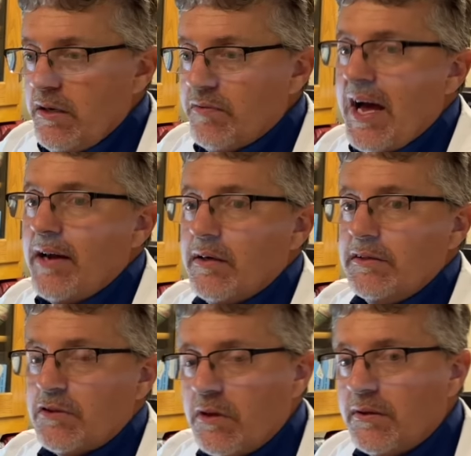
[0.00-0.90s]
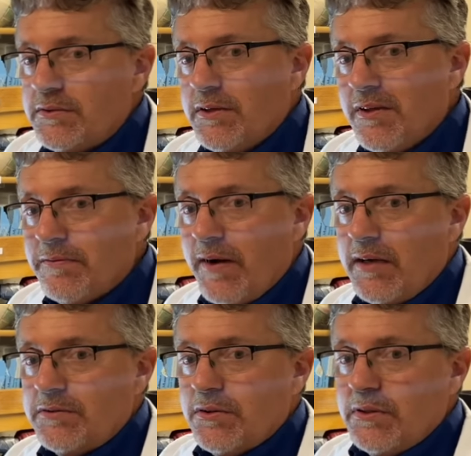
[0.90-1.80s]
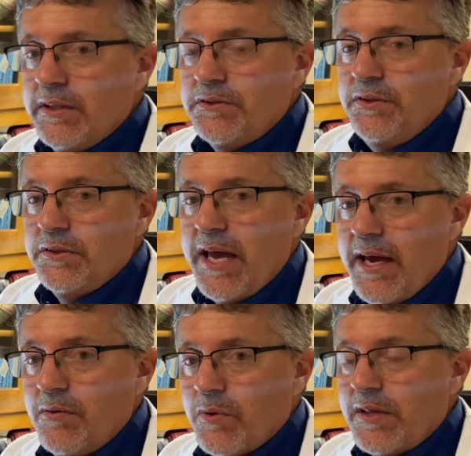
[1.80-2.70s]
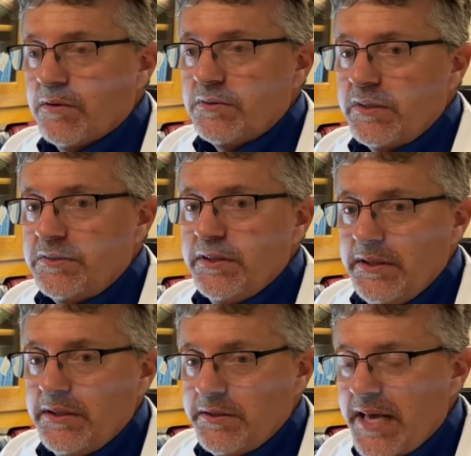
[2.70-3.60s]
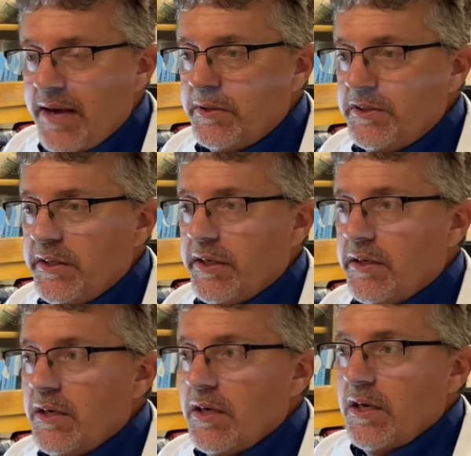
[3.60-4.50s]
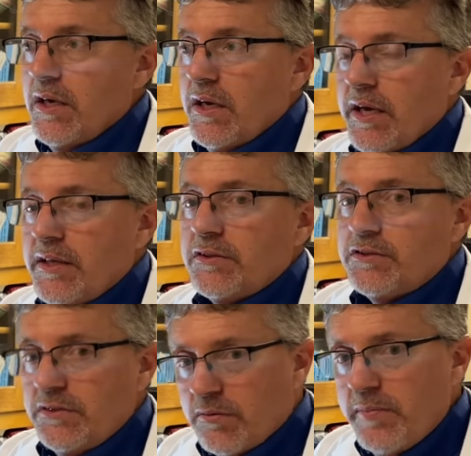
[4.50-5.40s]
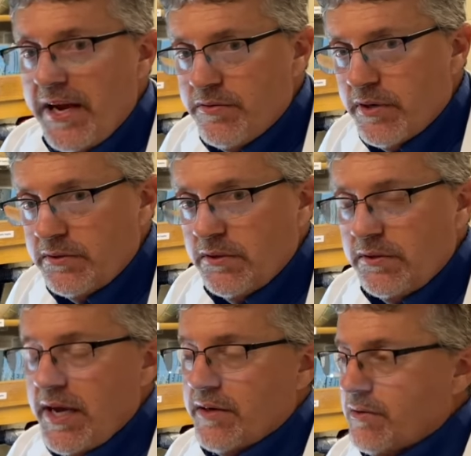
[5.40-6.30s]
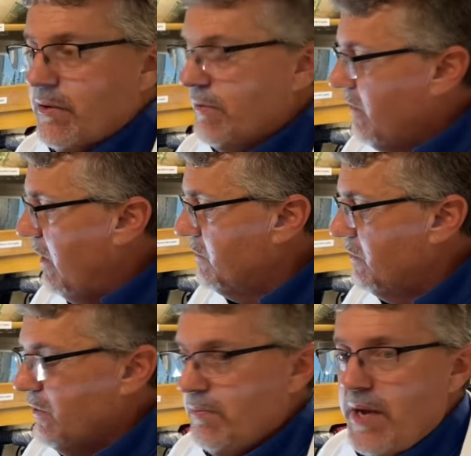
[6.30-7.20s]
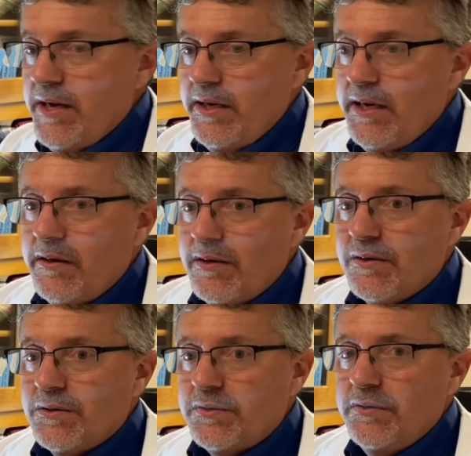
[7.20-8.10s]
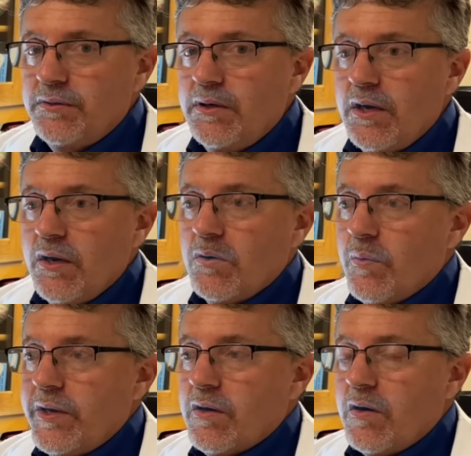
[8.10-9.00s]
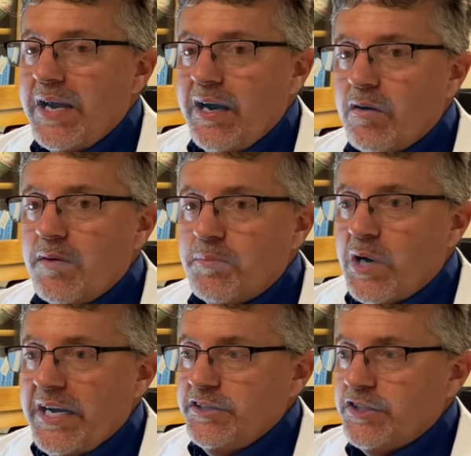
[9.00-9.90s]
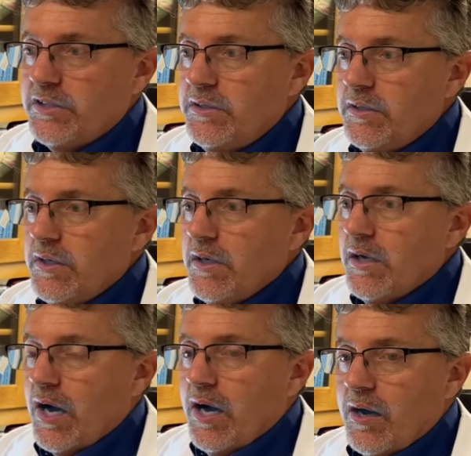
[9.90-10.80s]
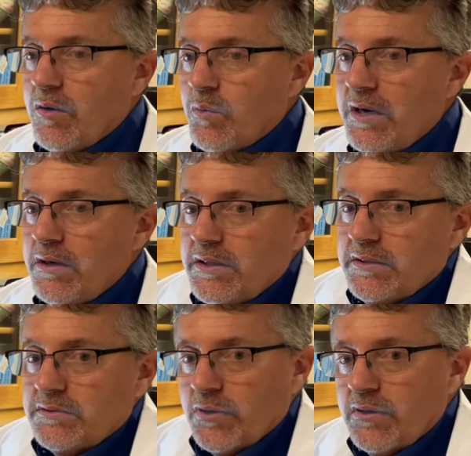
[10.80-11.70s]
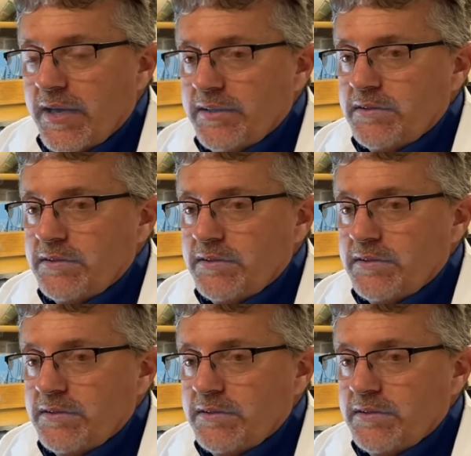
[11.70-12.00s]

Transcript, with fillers: you've gotten as close to the fossil as you can without touching it and damaging it, and there's still matrix attached to the fossil, you may need to go to what we call air abrasion, uh, where it's sort of like